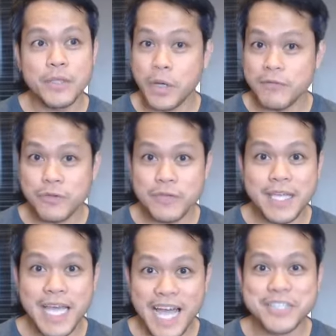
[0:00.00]
You have to
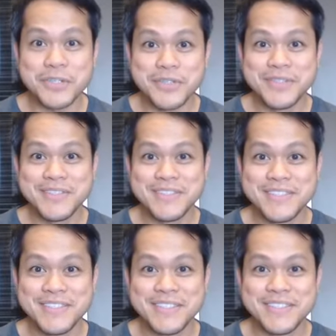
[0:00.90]
take action.
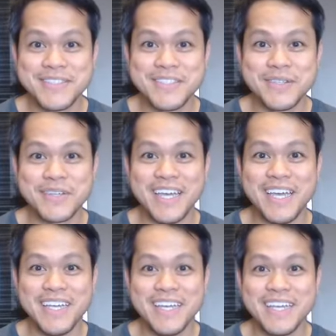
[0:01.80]

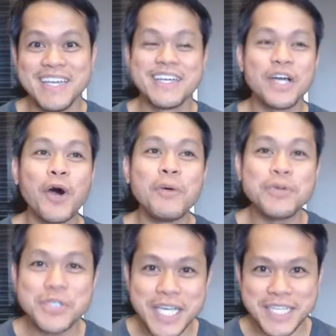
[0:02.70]
Okay,
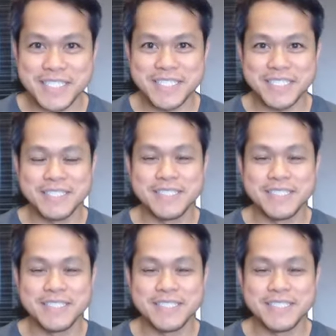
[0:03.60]
common sense,